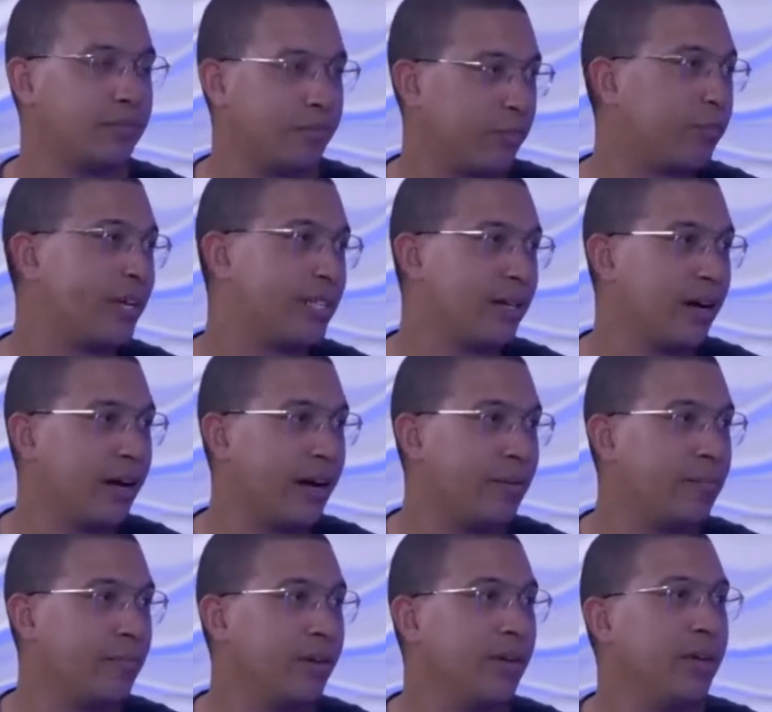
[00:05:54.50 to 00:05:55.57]
free
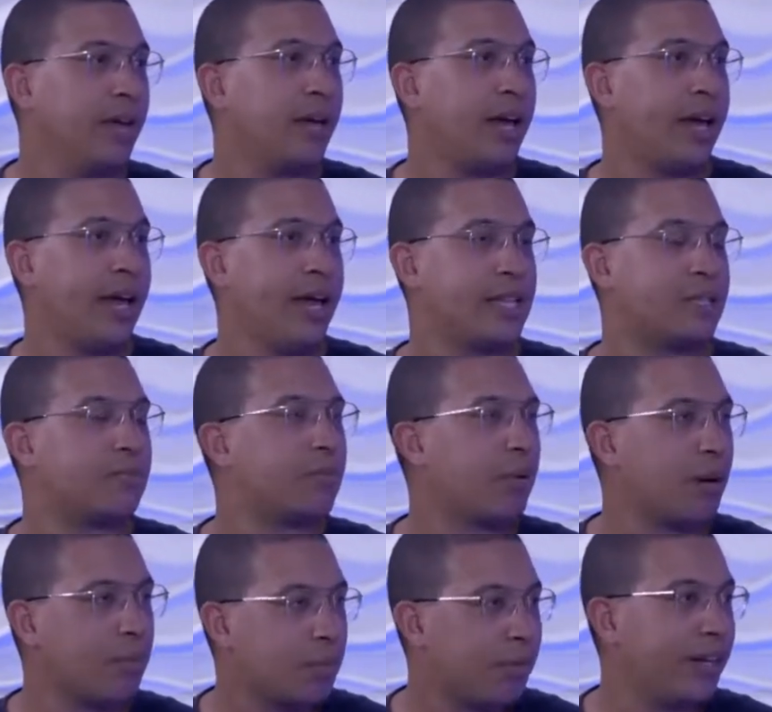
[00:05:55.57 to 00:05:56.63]
time, it's
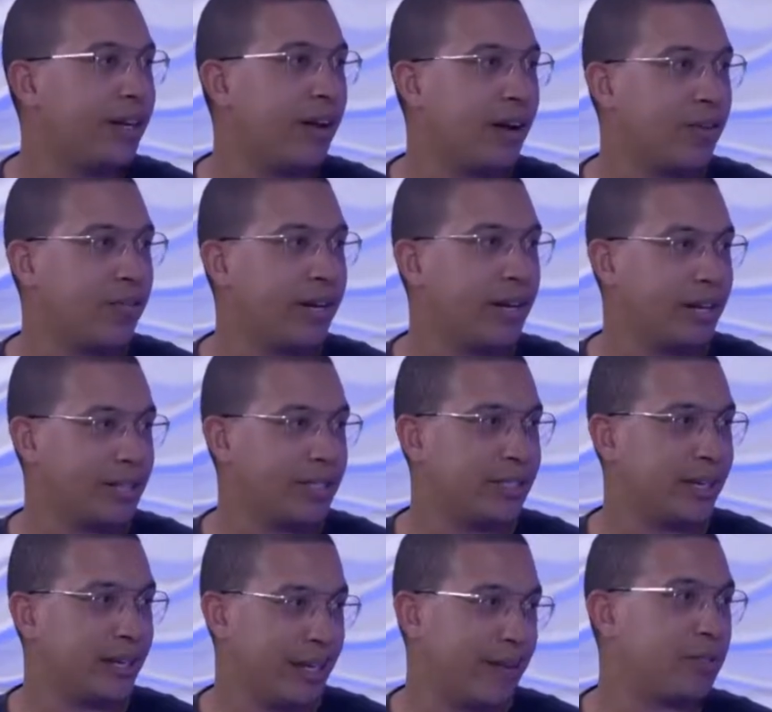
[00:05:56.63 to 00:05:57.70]
probably not
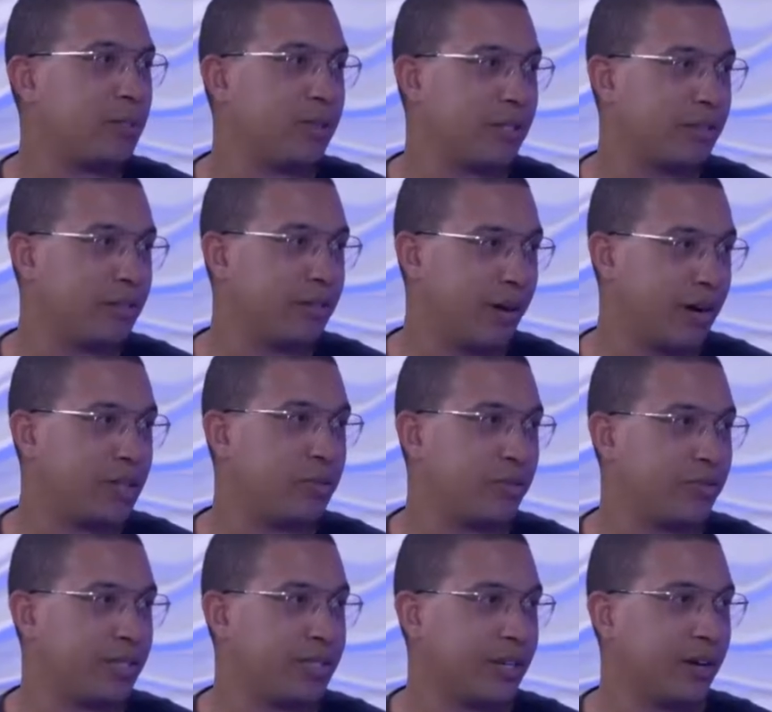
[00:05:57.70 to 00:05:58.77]
realistic. You have to be honest with
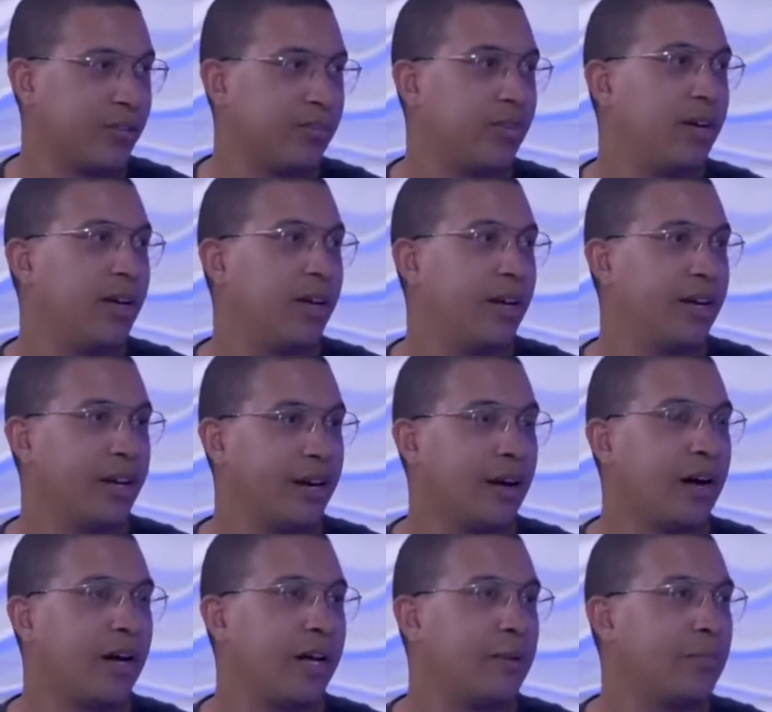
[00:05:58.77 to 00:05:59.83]
yourself. You're
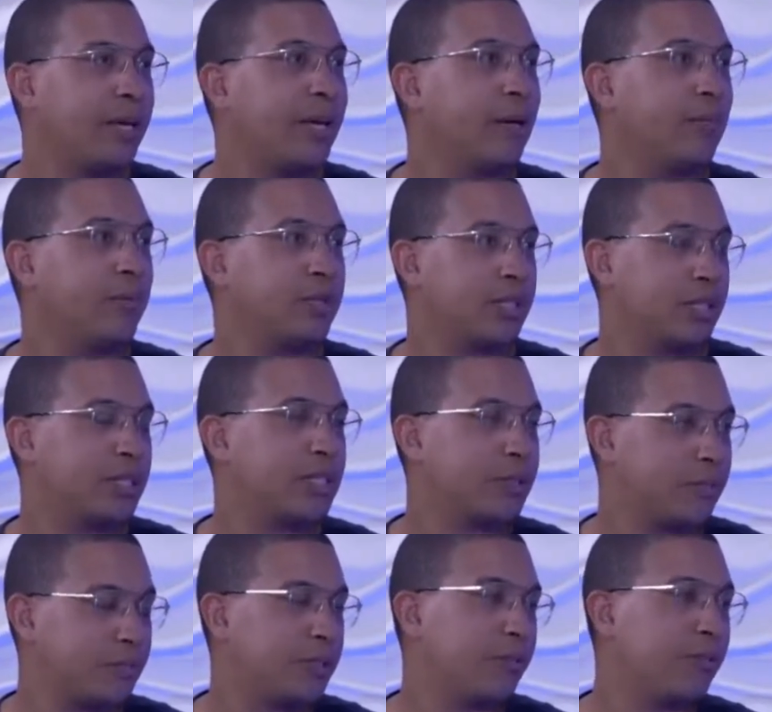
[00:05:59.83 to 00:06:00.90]
not gonna be able to
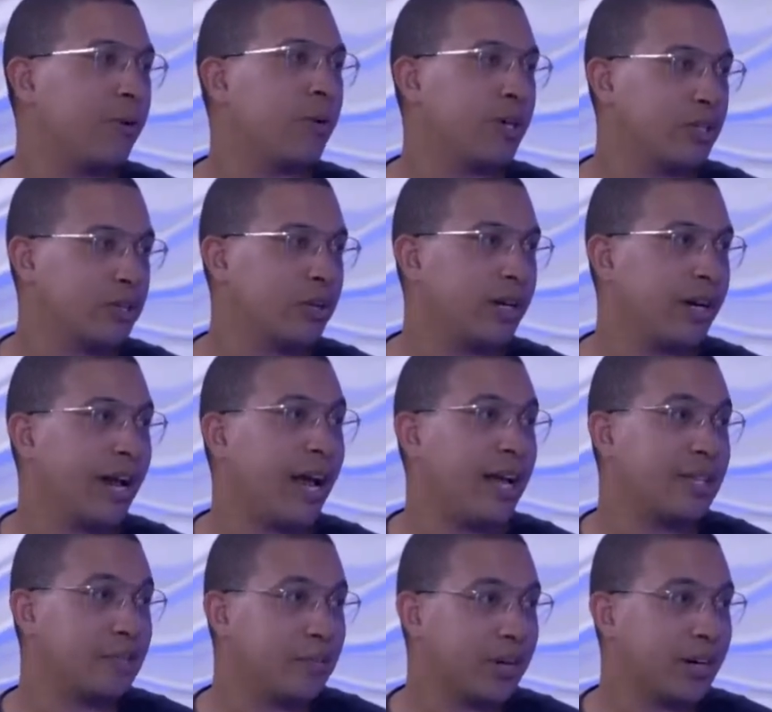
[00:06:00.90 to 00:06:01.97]
focus on it
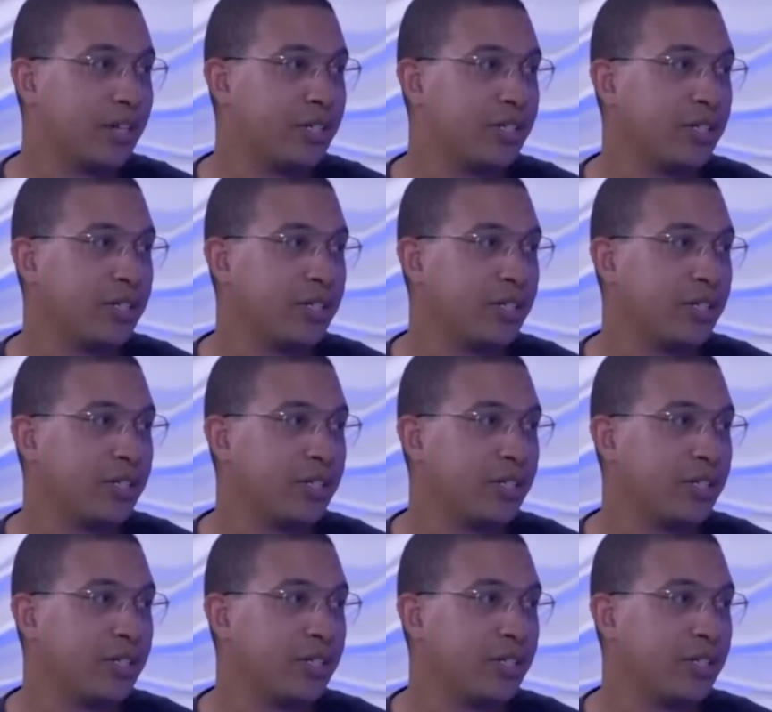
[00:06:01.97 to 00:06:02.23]
as much.